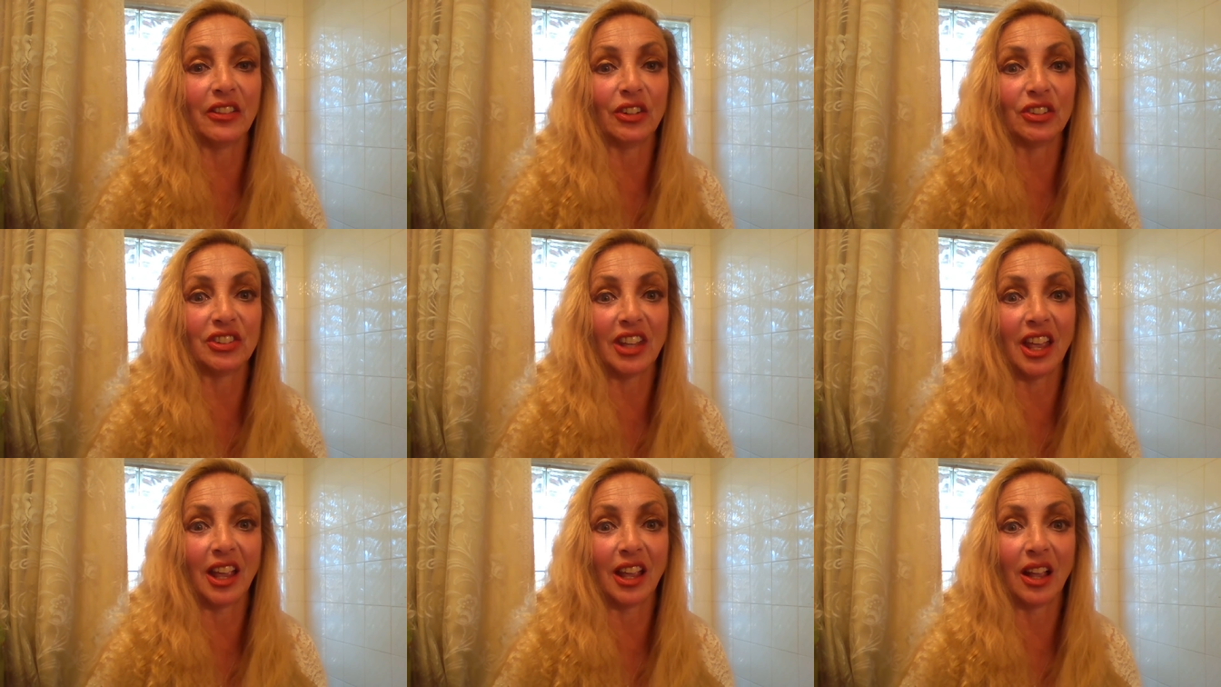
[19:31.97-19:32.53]
they're
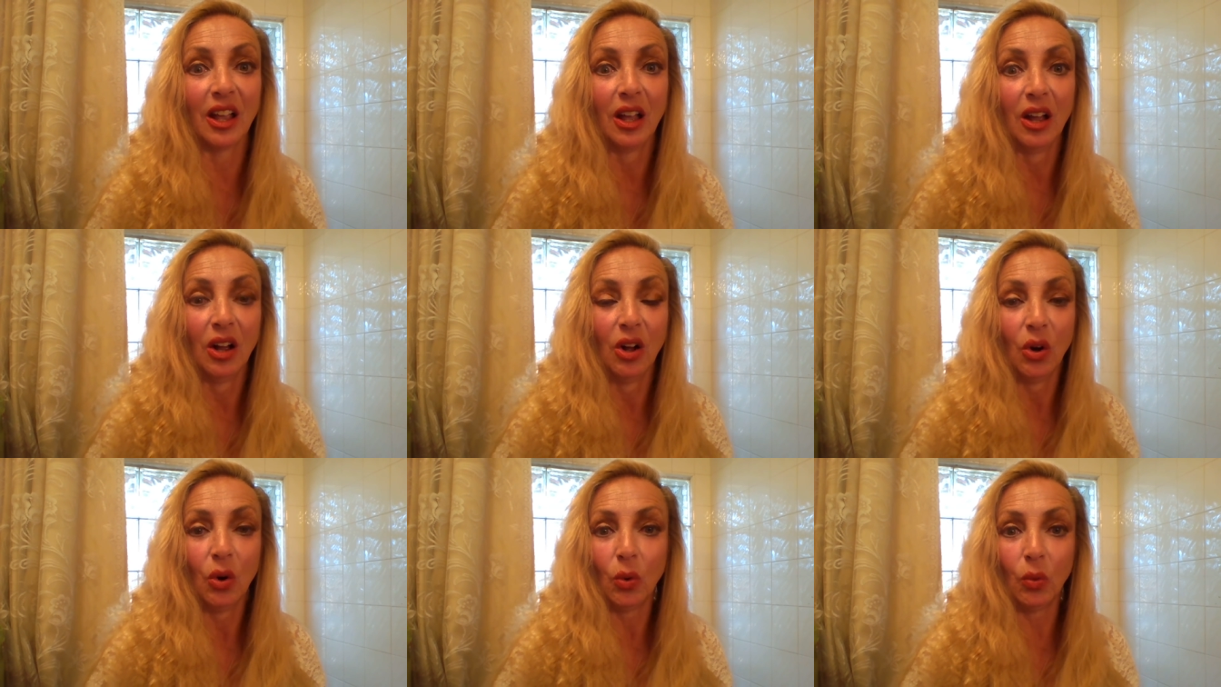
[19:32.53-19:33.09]
saying,
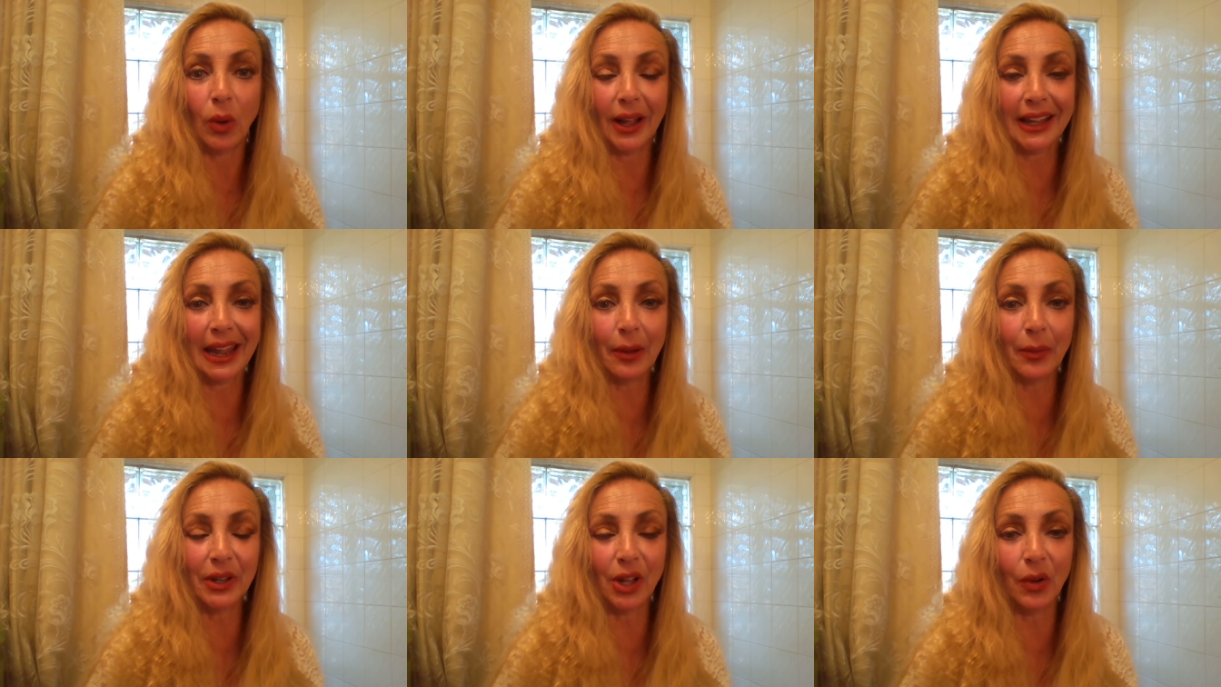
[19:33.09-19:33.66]
why
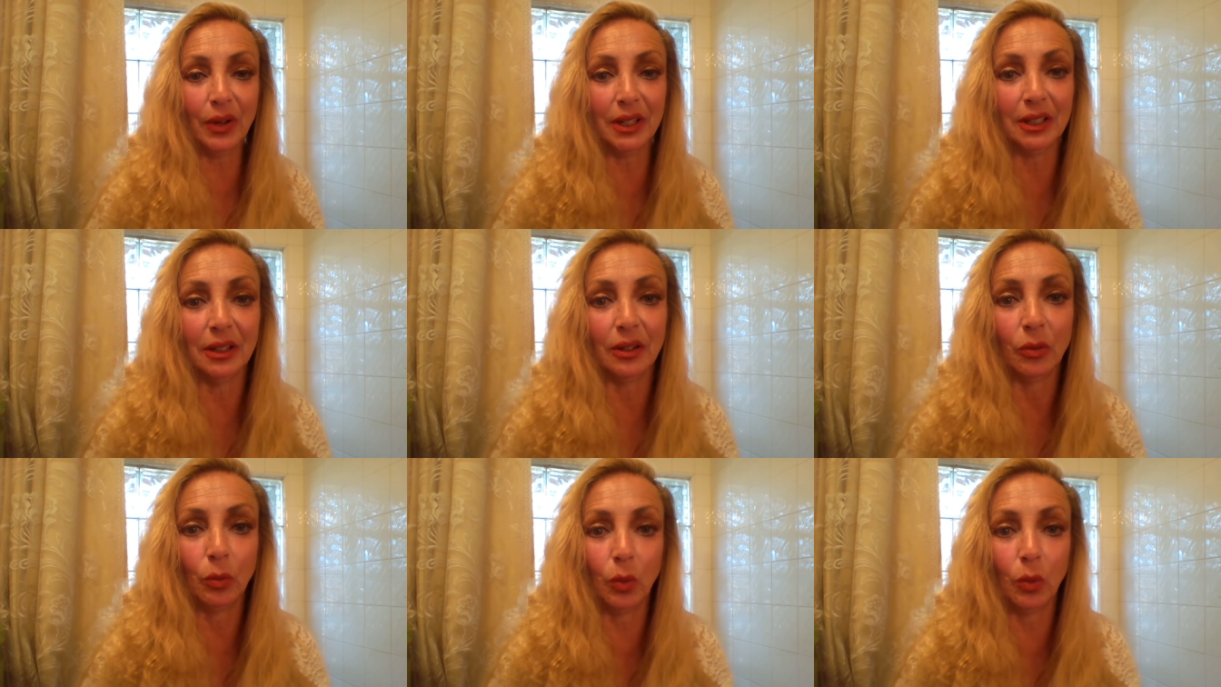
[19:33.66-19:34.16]
can't we go in?